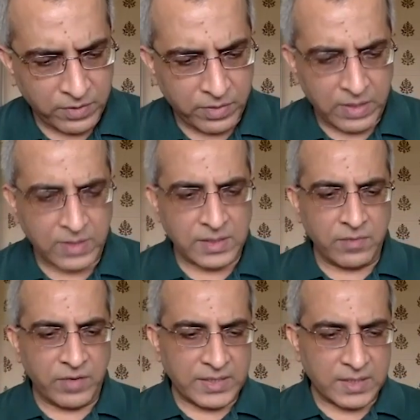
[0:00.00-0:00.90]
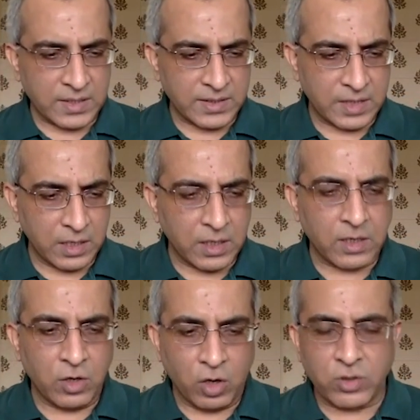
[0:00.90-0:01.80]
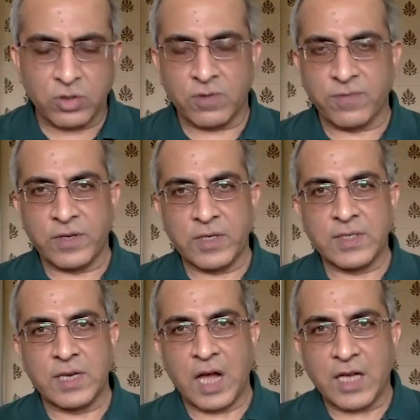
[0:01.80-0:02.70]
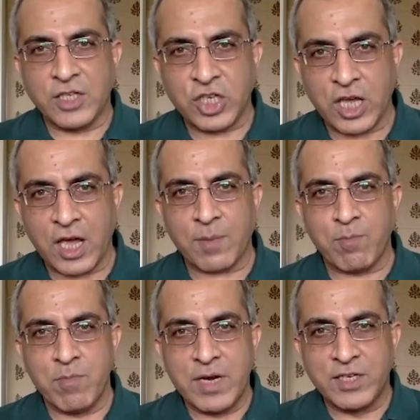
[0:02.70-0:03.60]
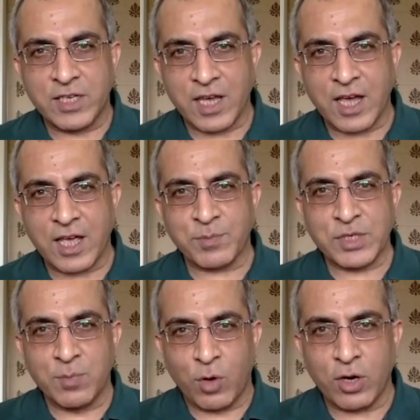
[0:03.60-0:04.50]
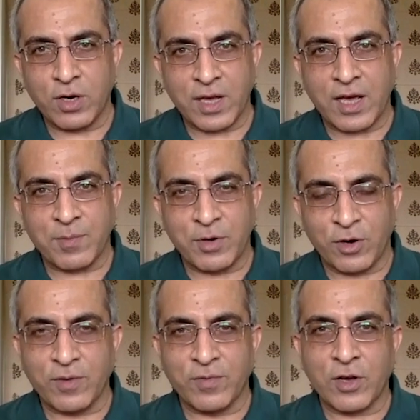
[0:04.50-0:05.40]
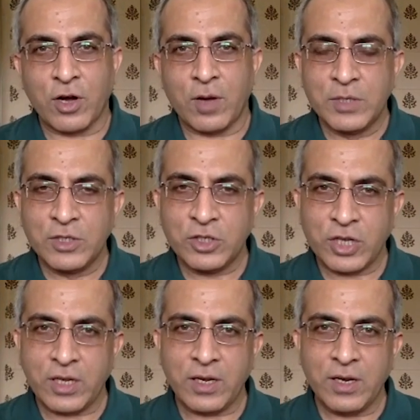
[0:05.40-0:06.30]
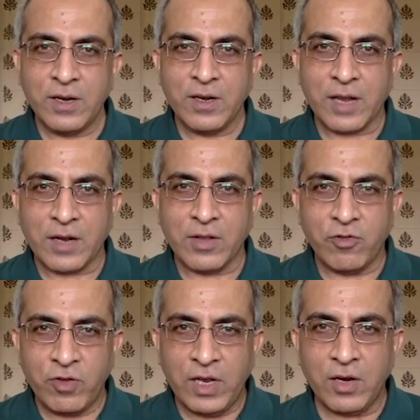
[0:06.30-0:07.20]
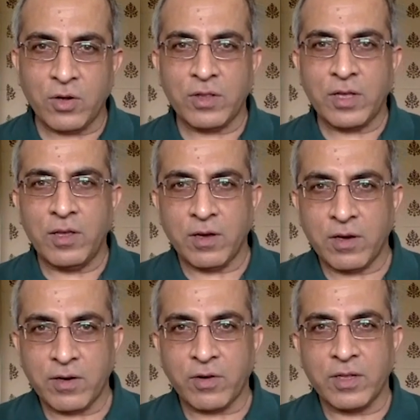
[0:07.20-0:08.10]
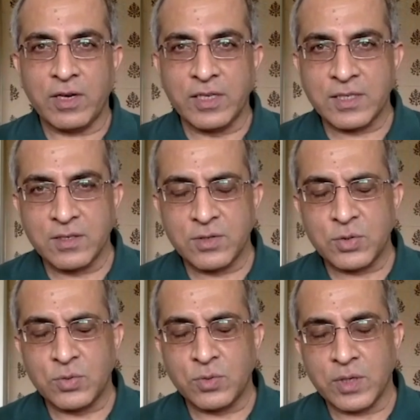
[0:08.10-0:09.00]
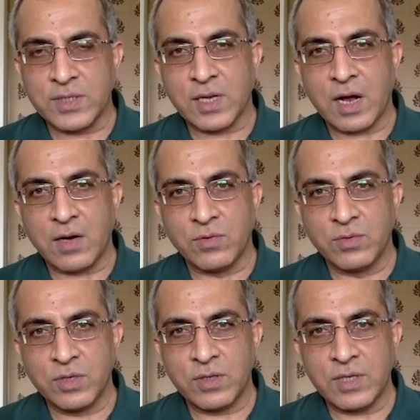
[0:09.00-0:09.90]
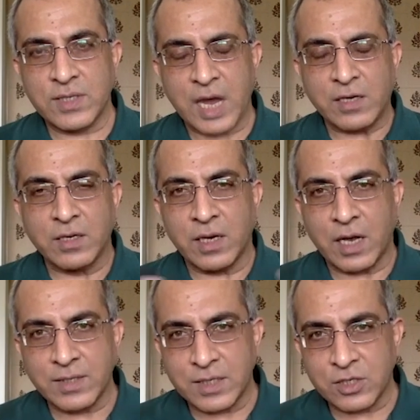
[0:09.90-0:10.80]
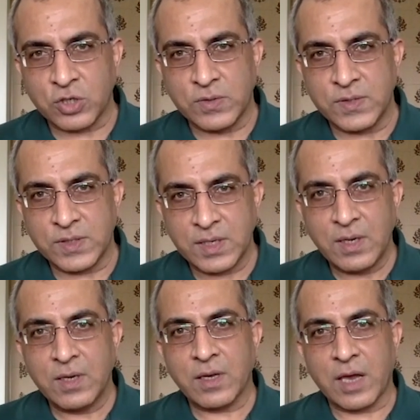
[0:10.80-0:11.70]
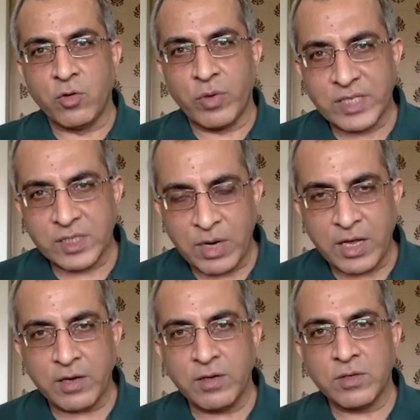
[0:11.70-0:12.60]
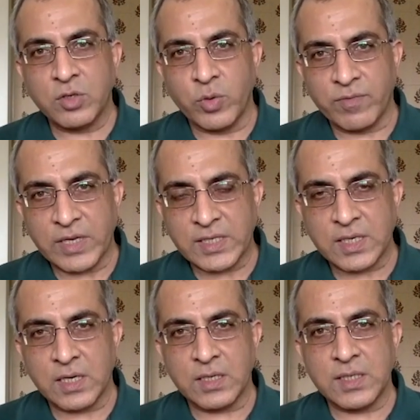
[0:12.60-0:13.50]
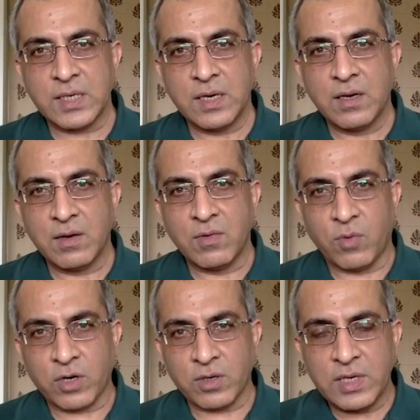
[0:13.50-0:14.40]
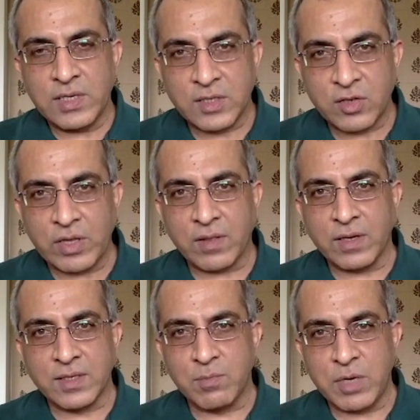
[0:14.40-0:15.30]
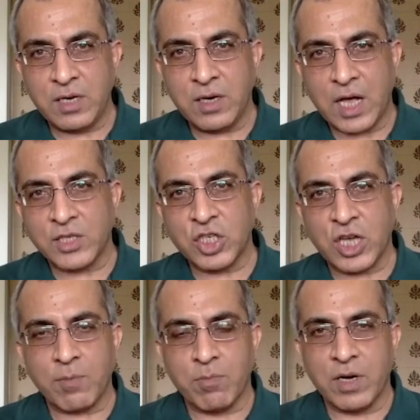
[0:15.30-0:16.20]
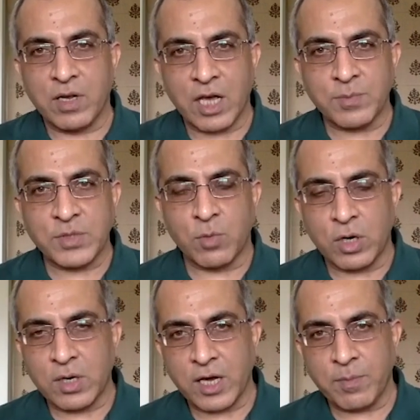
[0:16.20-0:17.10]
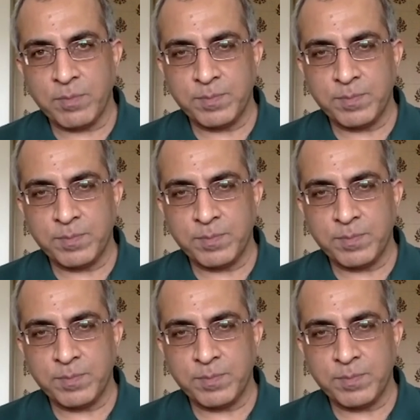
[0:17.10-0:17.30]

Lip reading: things investors hear a lot of is large cap, mid cap, small cap. A lot of the commentary that they read or they hear or they listen to is around these categorizations. Can you explain to investors what these three things mean: large cap, mid cap, small cap?